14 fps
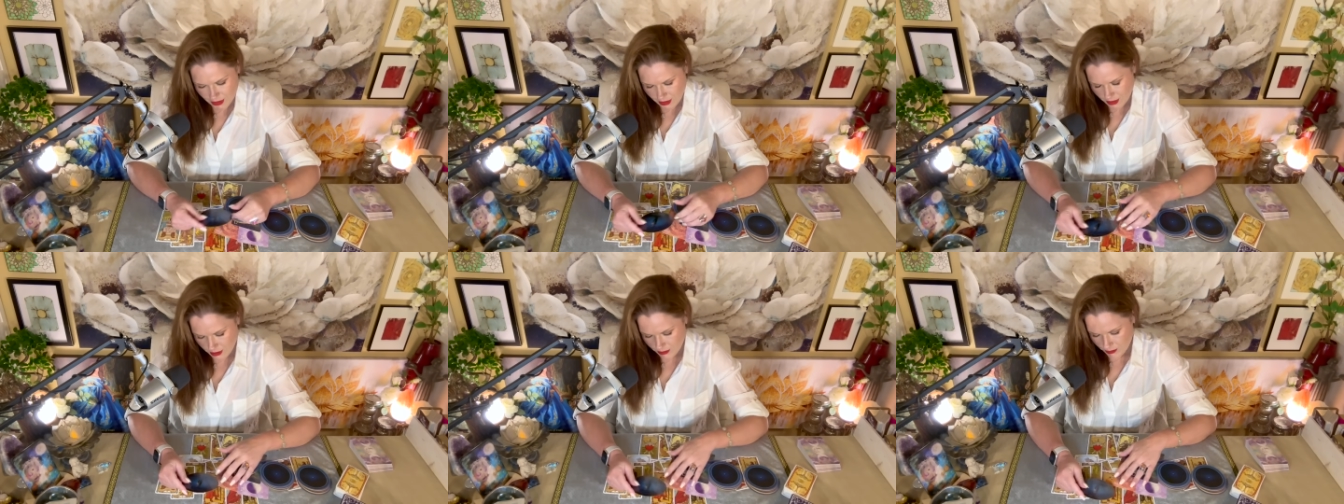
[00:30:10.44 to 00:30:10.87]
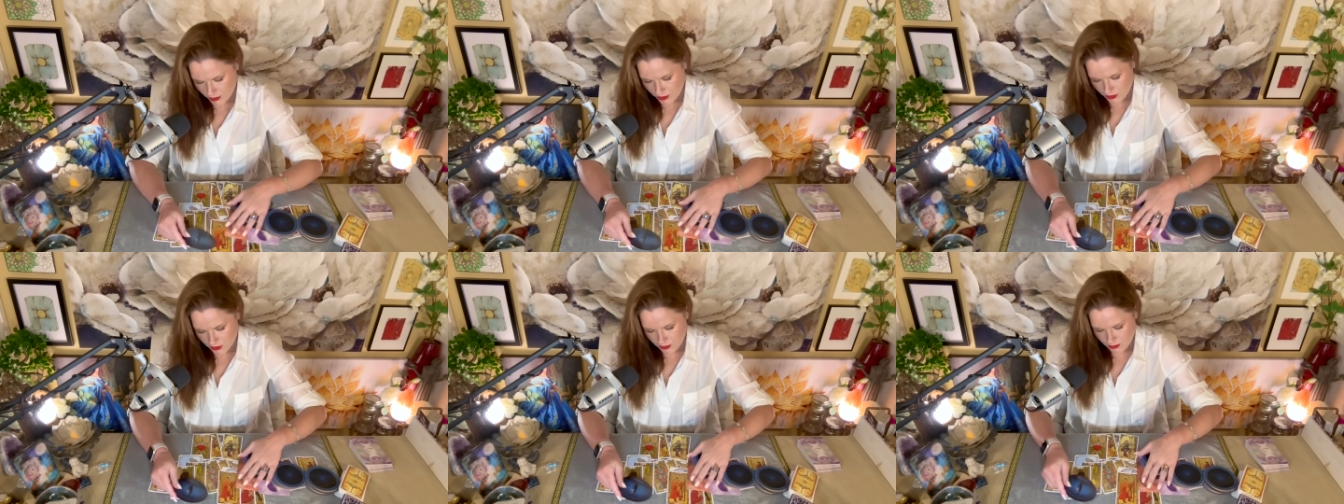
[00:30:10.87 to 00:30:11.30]
Let me put
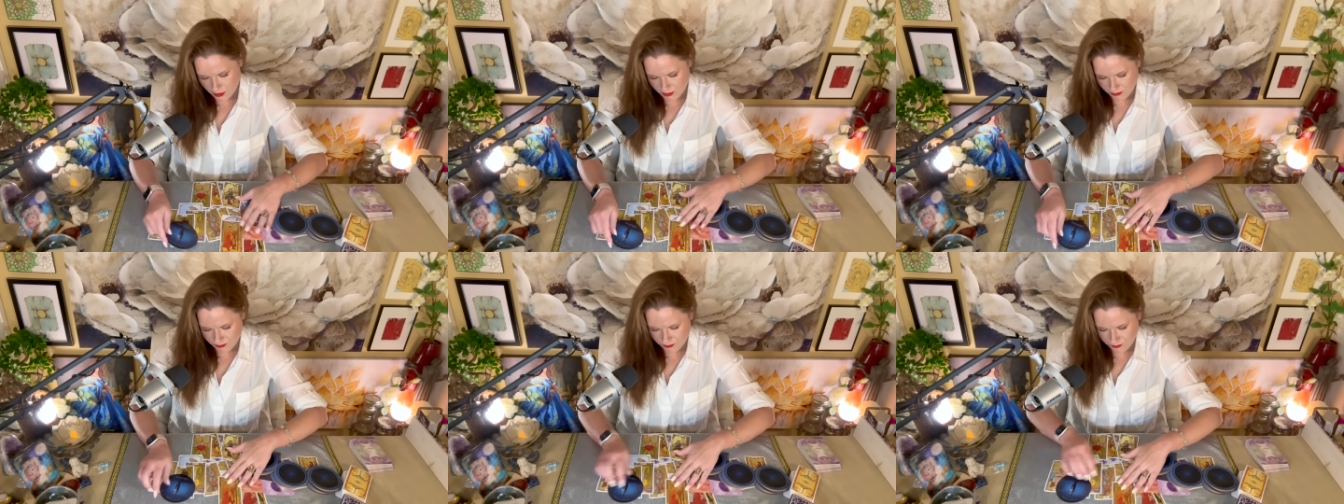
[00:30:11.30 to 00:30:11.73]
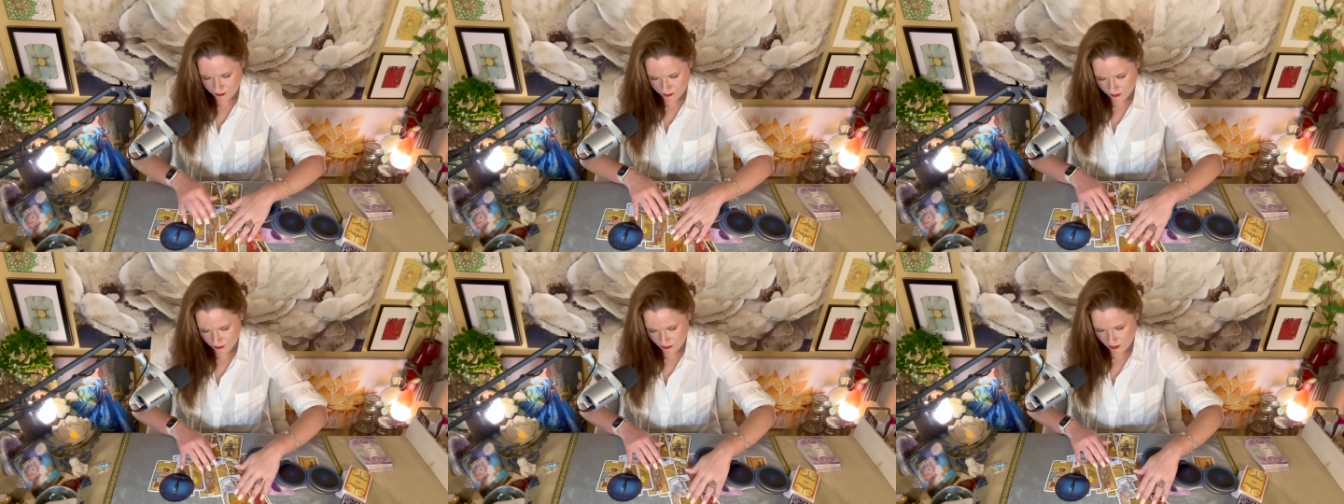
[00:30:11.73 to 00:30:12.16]
it this way.
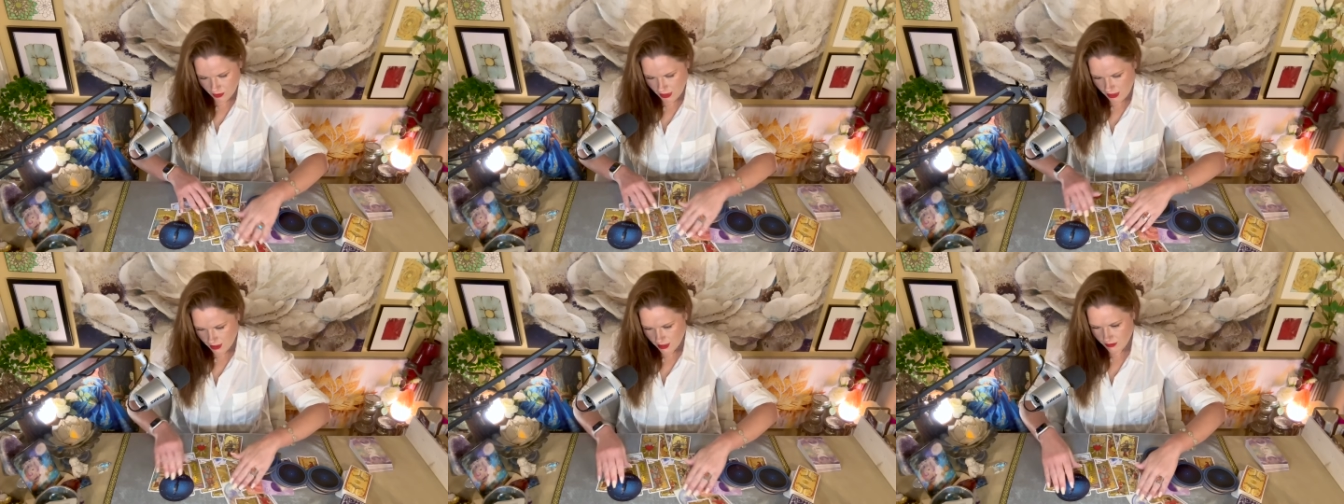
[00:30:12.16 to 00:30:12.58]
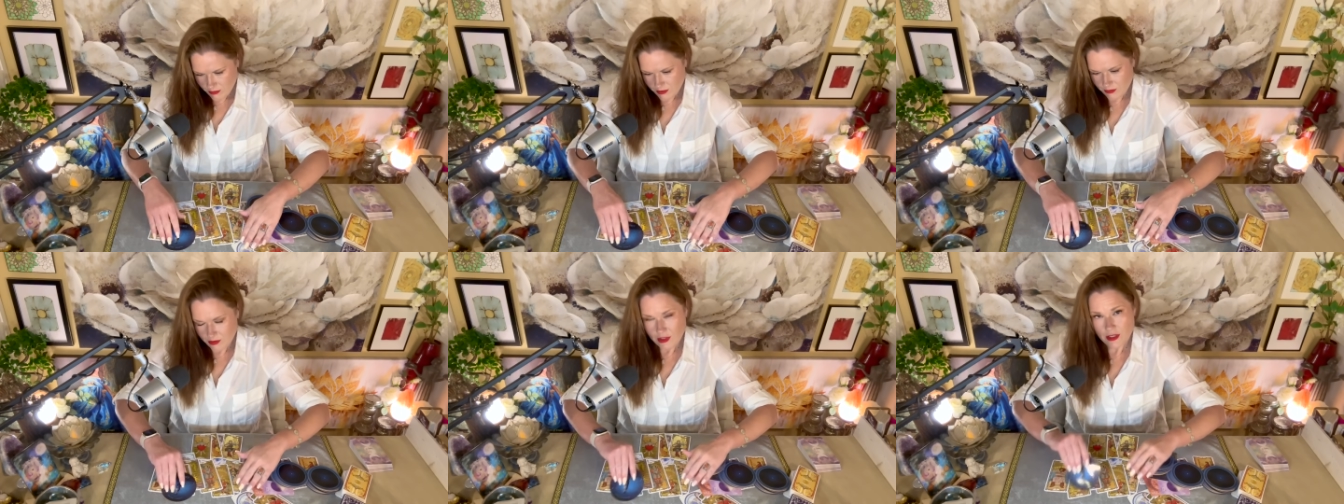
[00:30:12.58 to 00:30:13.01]
Even
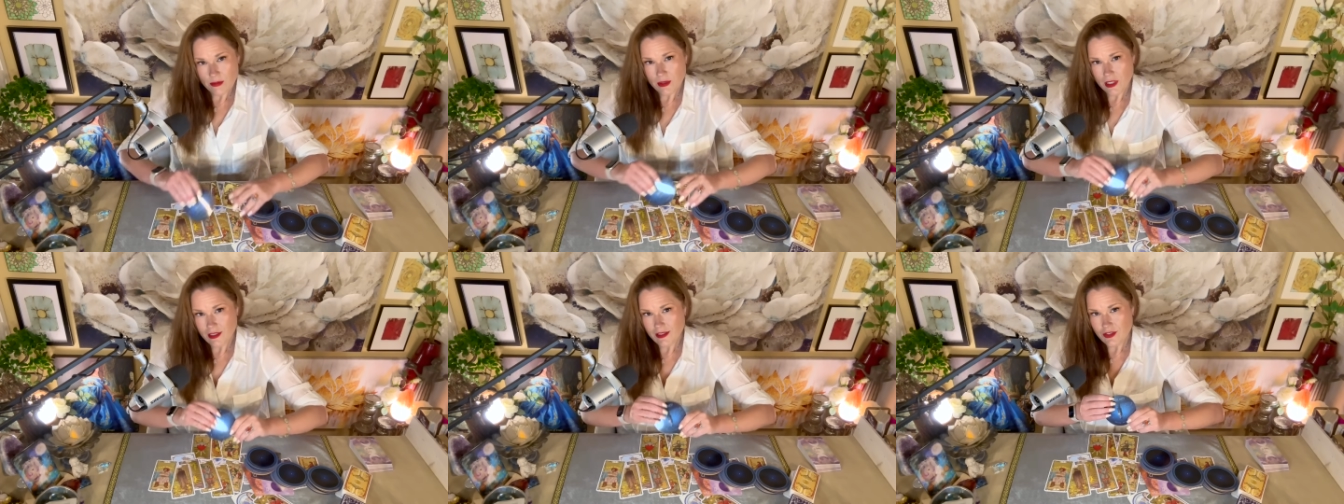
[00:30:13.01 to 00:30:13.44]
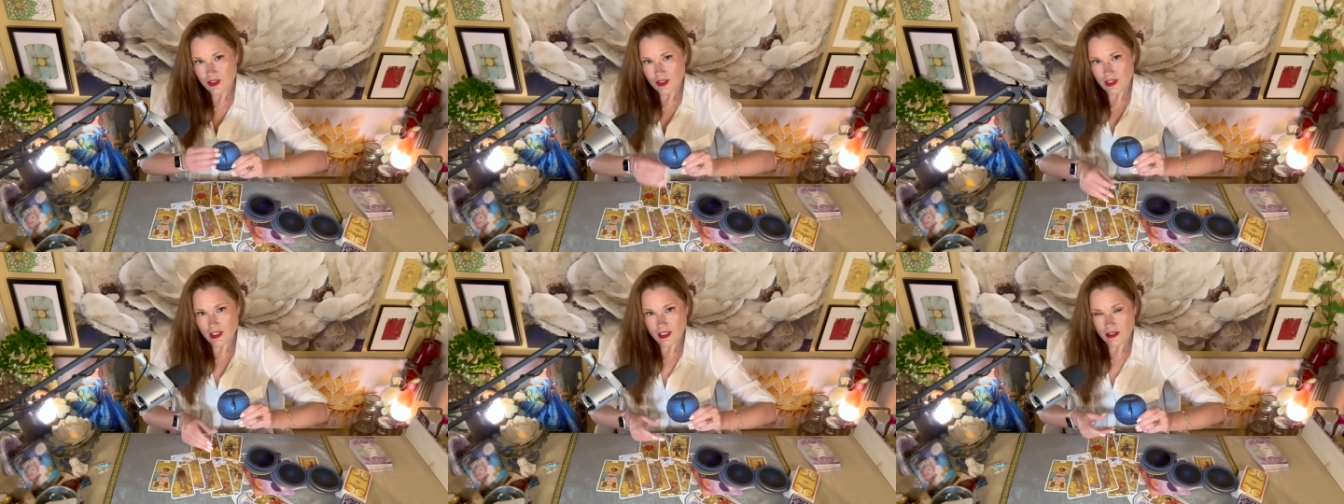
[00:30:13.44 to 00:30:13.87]
if you're not married, let's
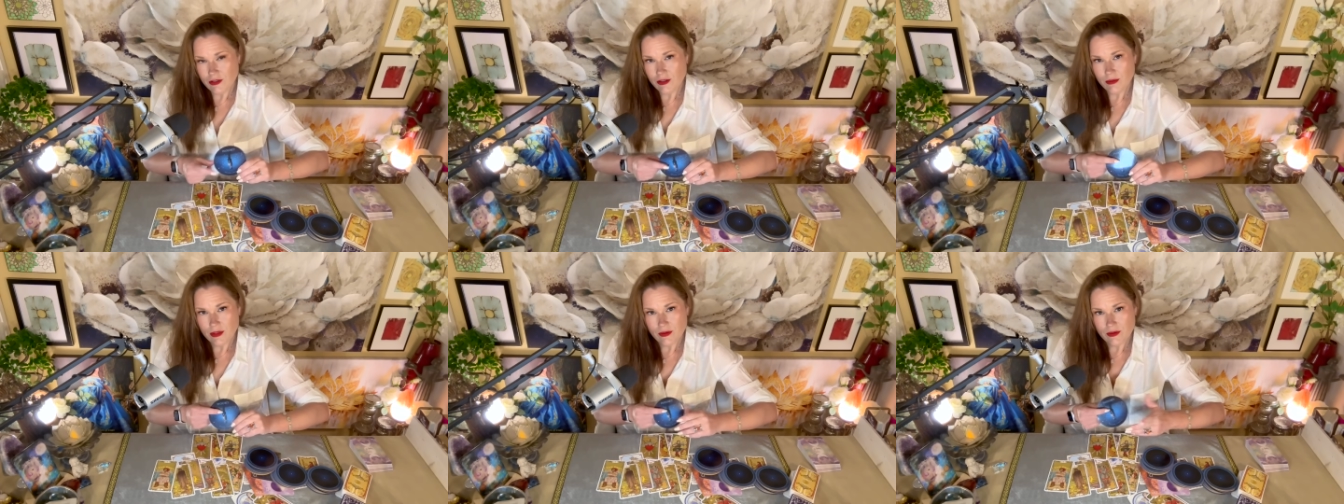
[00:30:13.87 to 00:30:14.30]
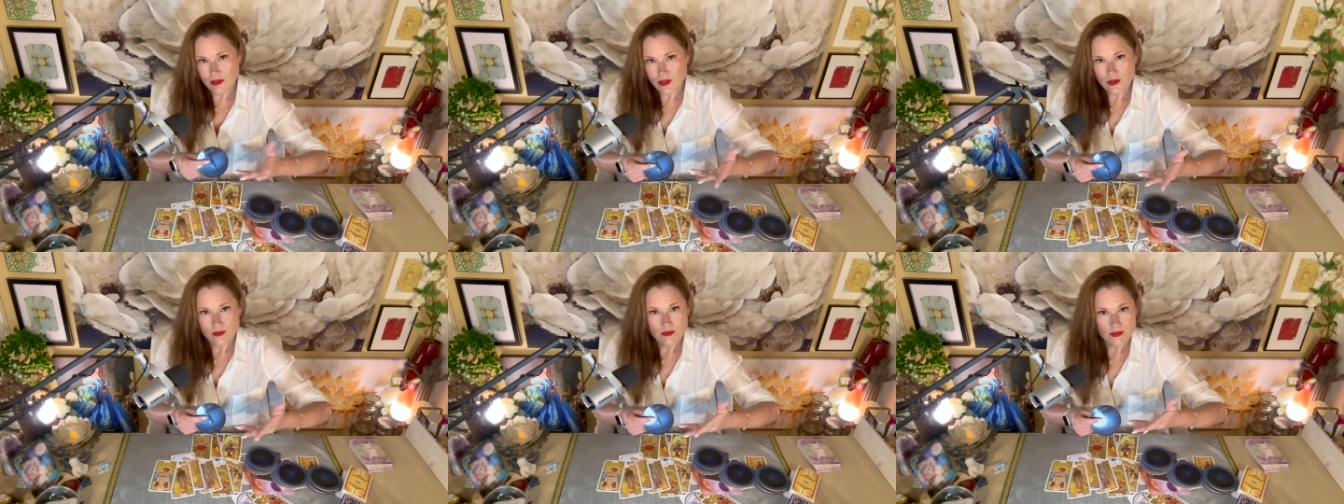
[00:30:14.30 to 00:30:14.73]
just say groom in
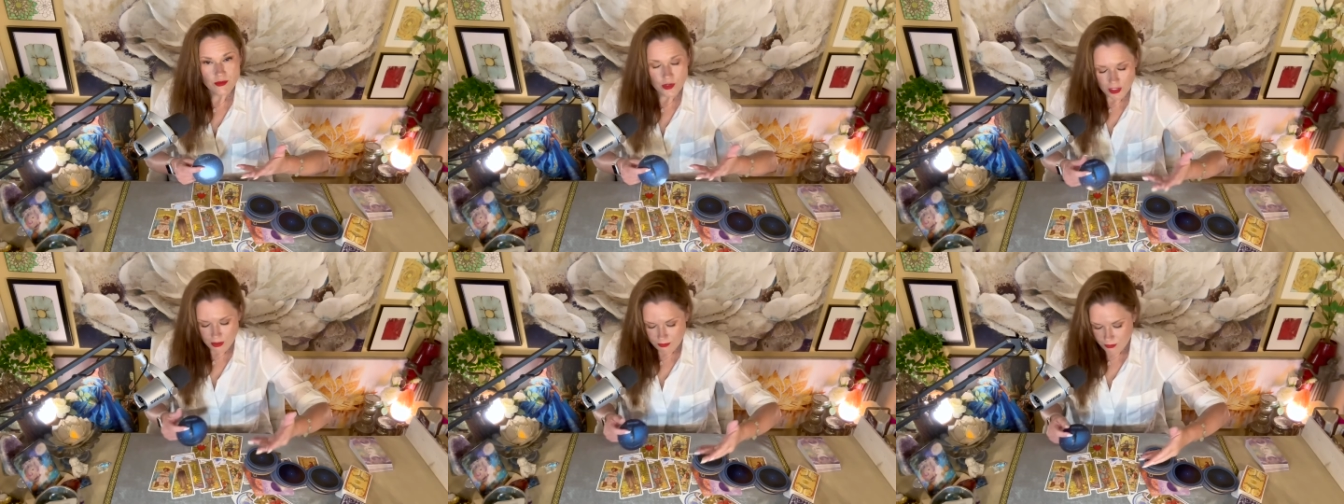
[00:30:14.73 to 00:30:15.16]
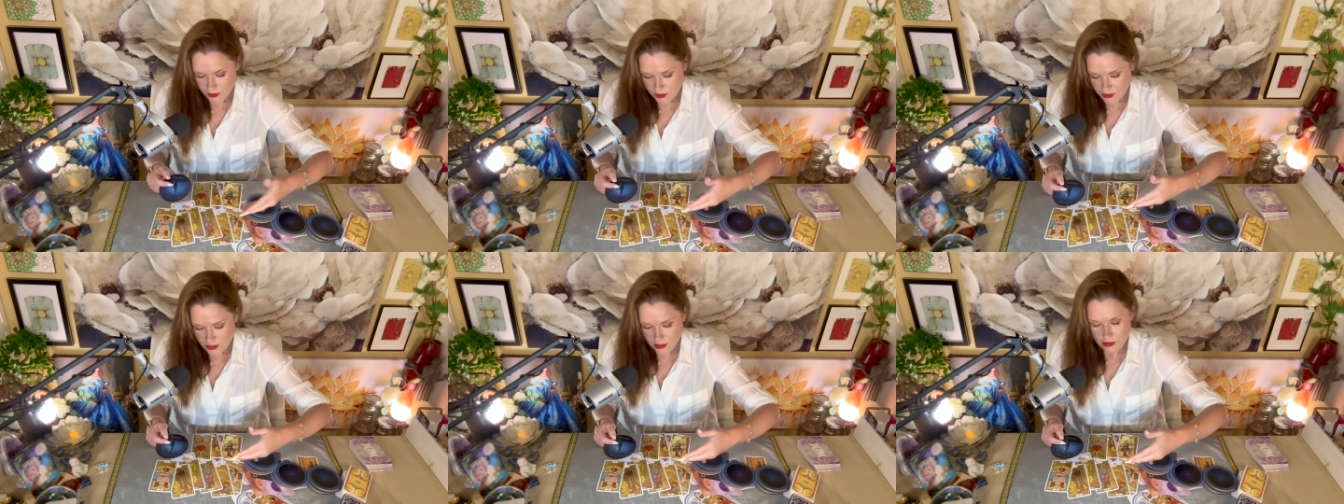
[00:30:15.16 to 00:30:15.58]
reverse. Okay? And
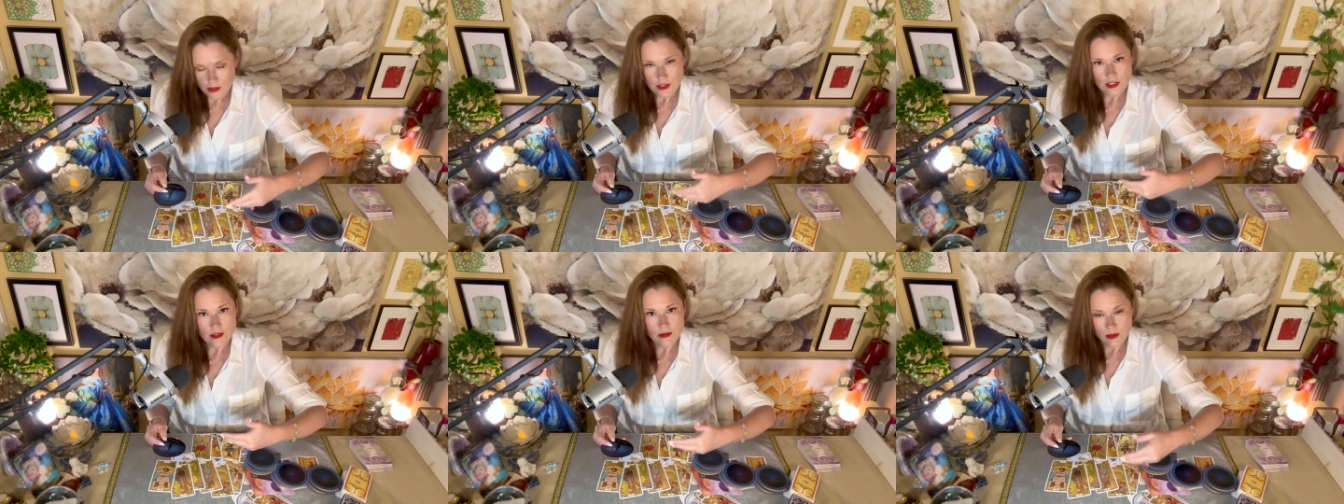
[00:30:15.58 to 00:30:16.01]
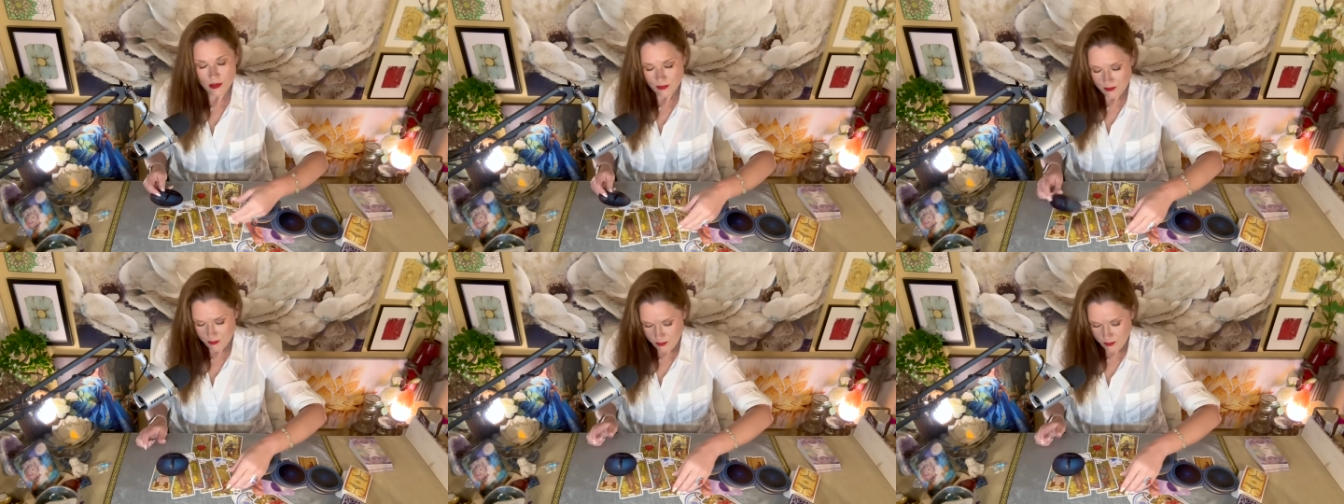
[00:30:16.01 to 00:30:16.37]
let's say you're a single man.